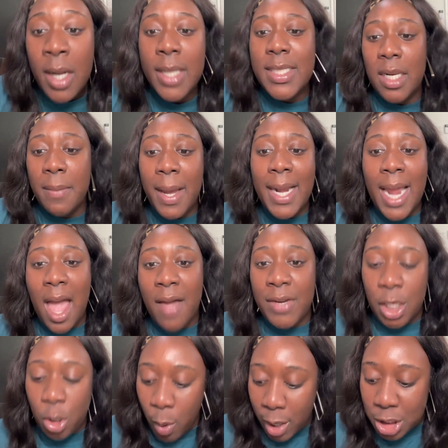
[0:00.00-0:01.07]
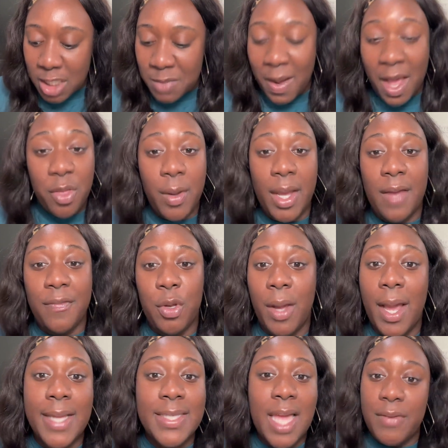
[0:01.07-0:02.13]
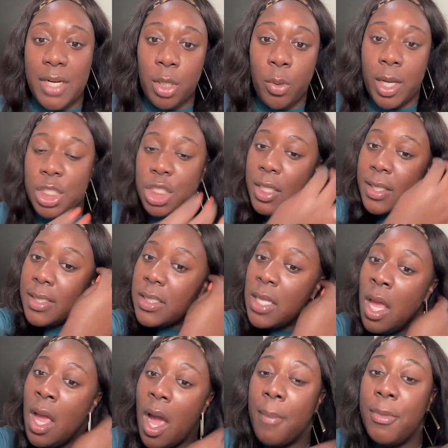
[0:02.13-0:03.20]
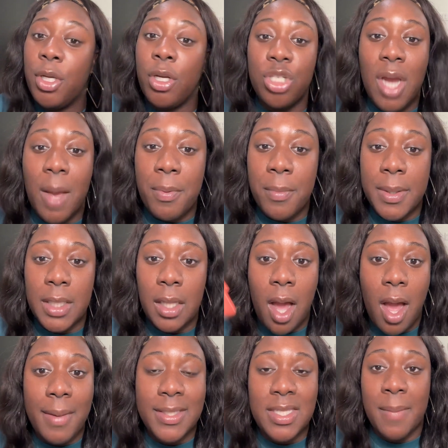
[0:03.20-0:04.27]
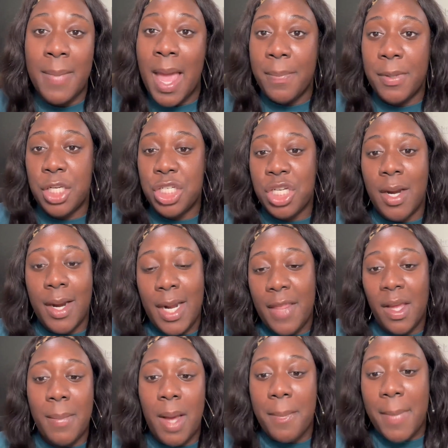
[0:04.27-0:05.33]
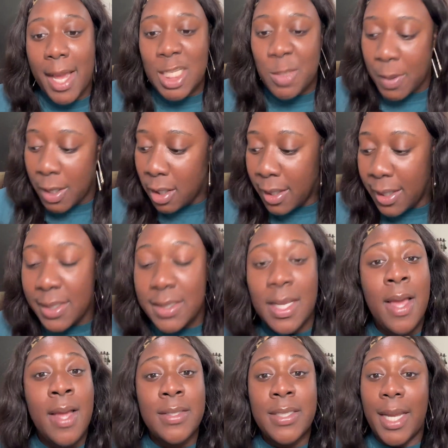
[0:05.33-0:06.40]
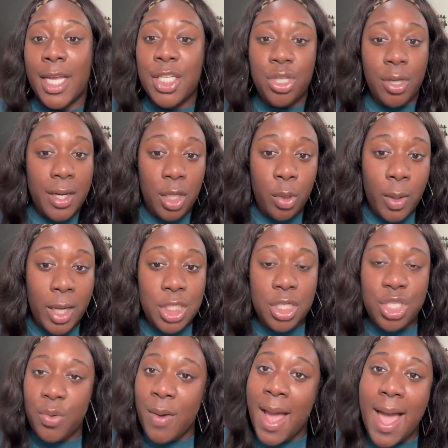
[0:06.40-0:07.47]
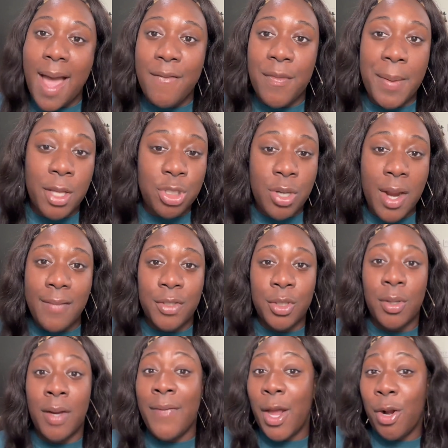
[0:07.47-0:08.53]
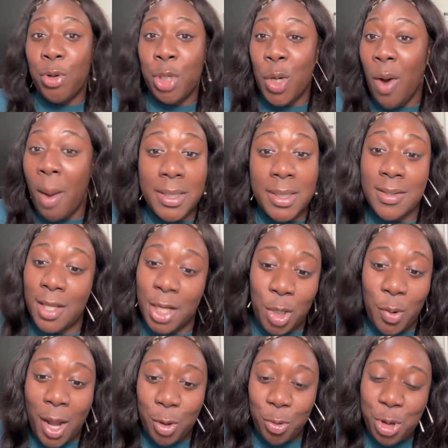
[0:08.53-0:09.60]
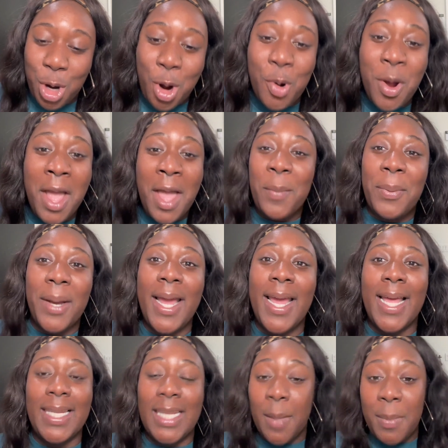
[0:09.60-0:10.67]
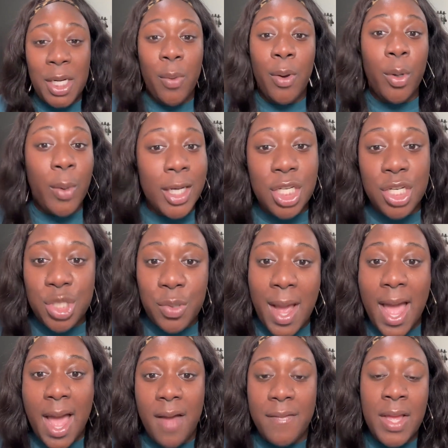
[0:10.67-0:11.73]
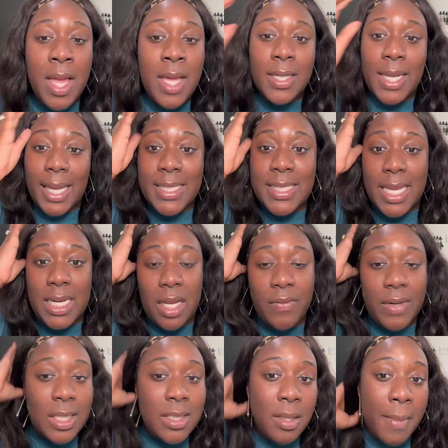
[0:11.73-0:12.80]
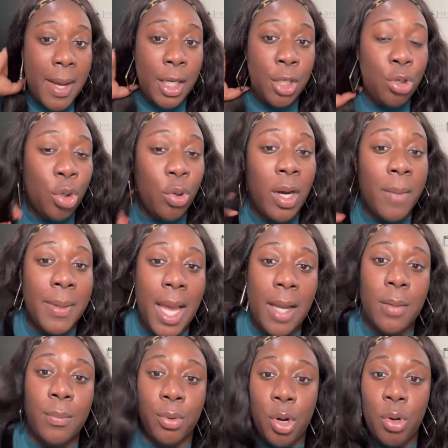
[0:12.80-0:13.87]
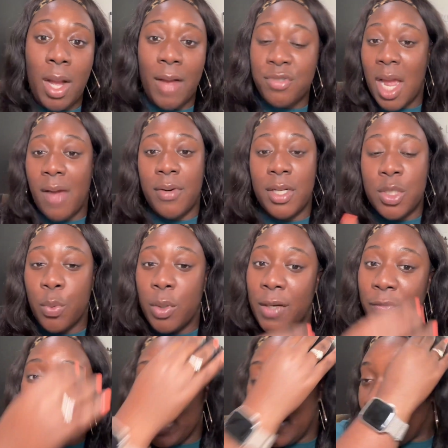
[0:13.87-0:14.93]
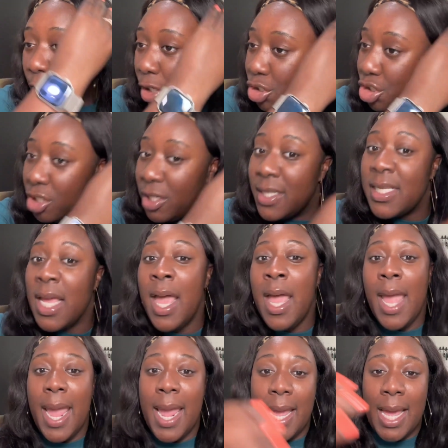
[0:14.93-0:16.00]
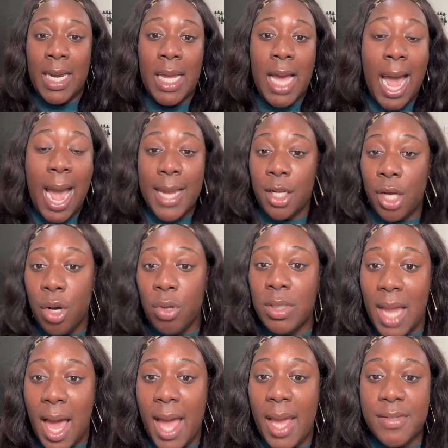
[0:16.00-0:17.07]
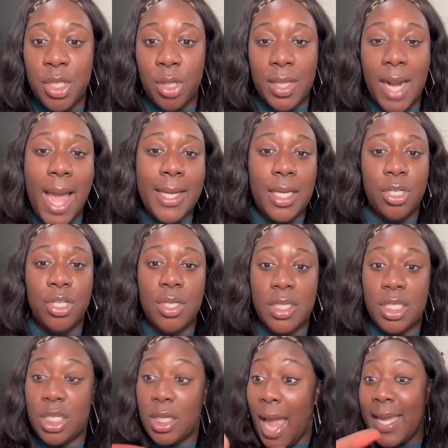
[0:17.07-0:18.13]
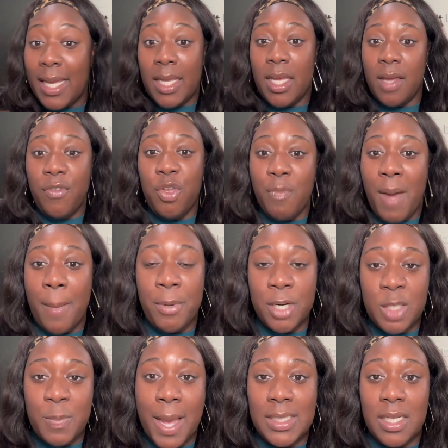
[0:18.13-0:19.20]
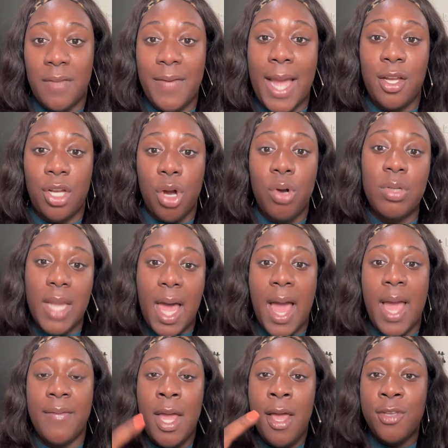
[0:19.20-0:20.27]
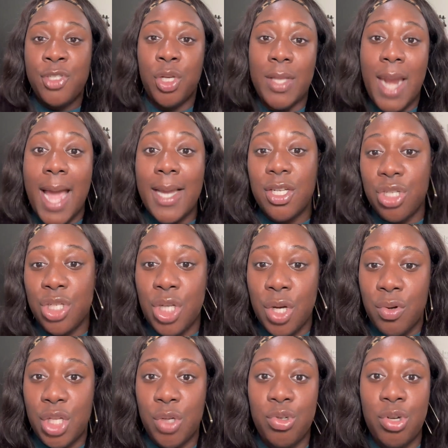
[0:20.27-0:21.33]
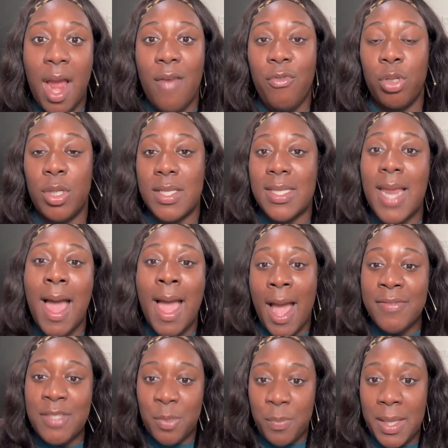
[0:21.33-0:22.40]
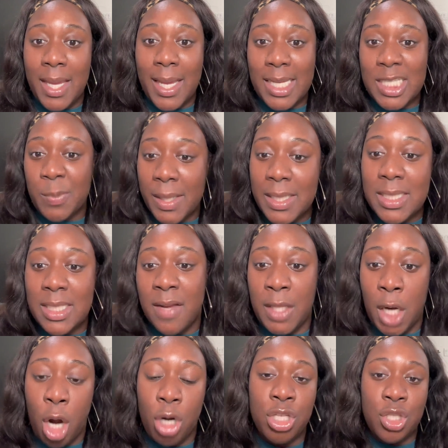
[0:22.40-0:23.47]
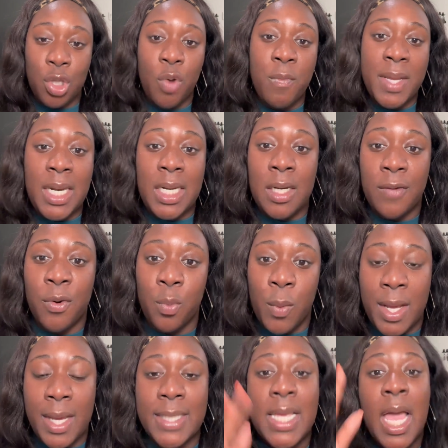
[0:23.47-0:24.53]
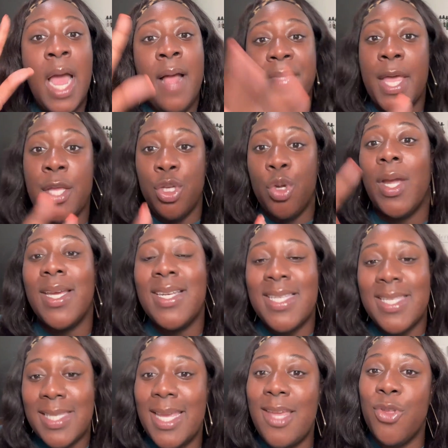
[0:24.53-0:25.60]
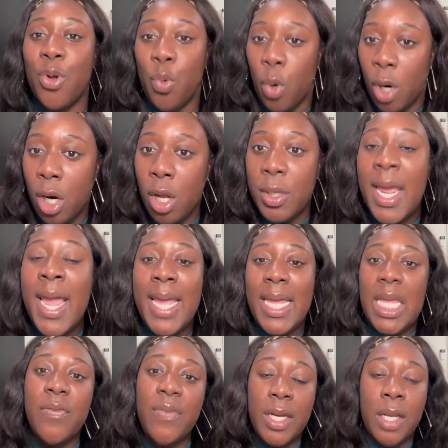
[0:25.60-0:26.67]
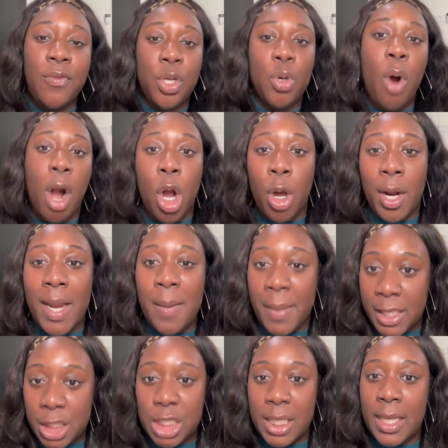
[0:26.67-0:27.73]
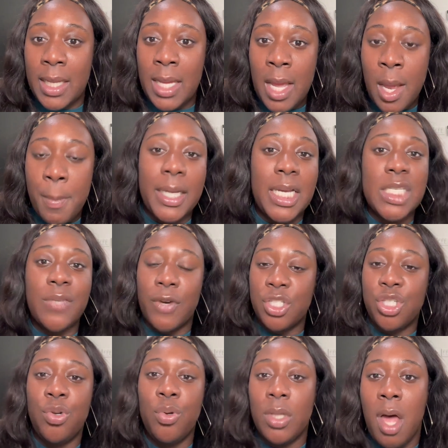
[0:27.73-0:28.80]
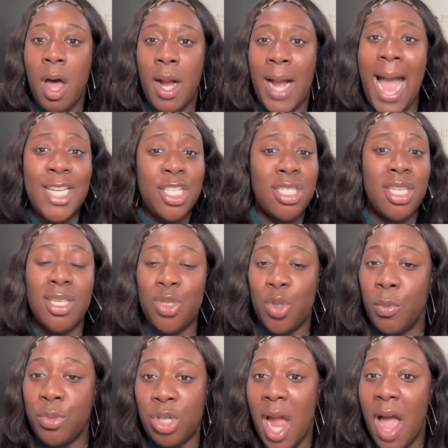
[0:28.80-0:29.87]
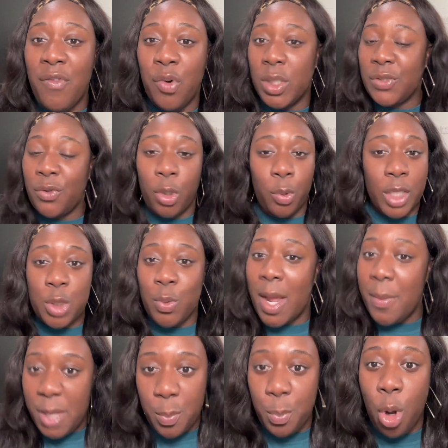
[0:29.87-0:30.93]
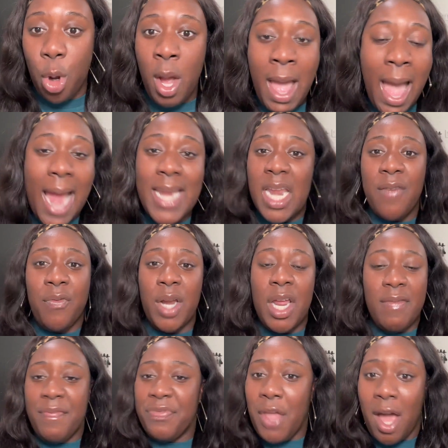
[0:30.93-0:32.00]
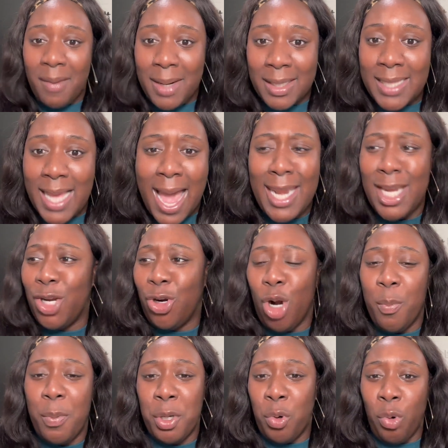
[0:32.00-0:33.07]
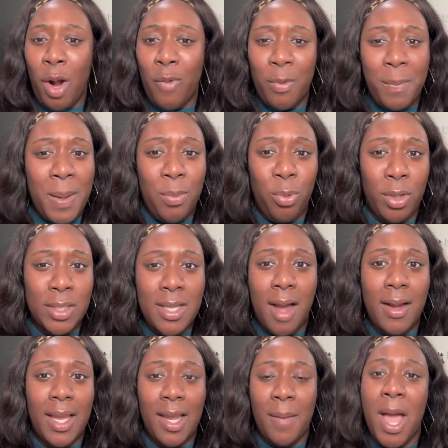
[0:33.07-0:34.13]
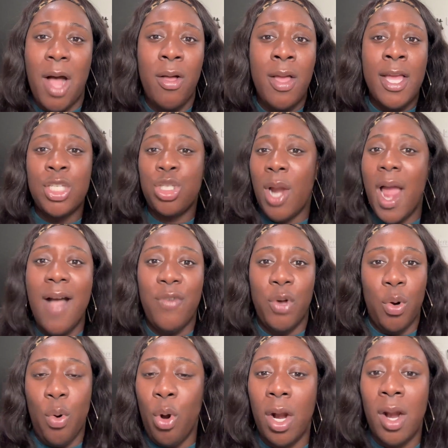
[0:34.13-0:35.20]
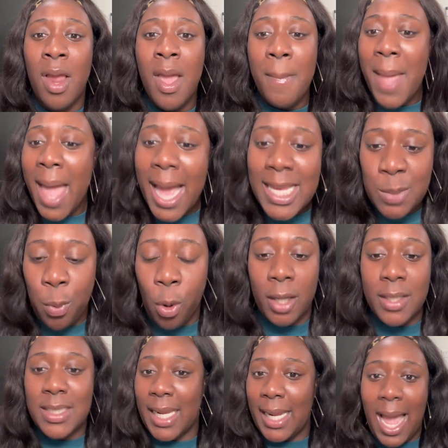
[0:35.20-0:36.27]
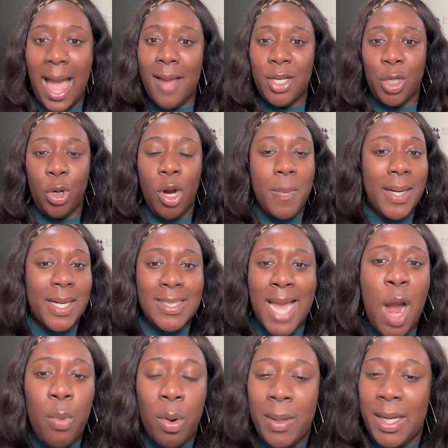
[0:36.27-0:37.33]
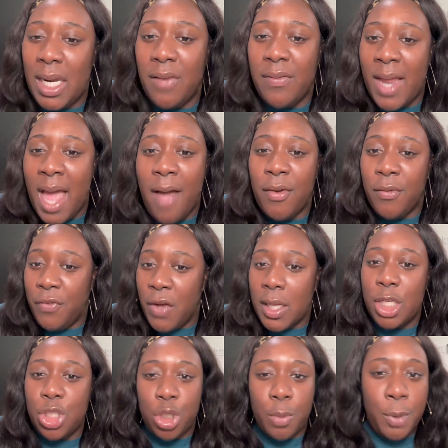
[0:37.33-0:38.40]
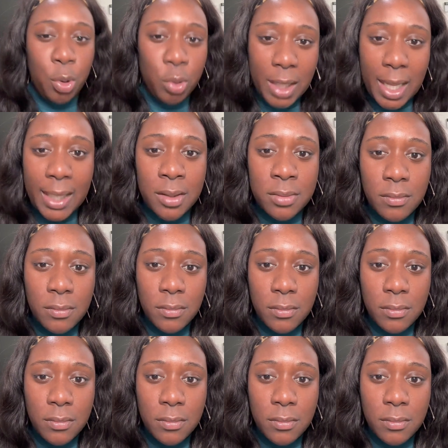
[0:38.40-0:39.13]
Does anybody have any questions, by the way? If you guys have any questions, you can drop them in the comments. I'm happy to share anything about my experience, to answer any questions you have about travel. If I don't know, I'm going to just tell you I don't know. But let me know what questions you have. Like I said, even as somebody who grew up black and broke, I've traveled to 24 different countries, and I go live so that I can give you my perspective. I go live so that I can show you travel does not have to be expensive. There are so many different ways that you can see the world, even if you are on a budget. Because for too long, I just assumed travel was for rich white people. I never even thought about that. I didn't grow up in a world where people were talking about travel or passports. Like, I grew up in a town where we didn't even have a fucking Chipotle.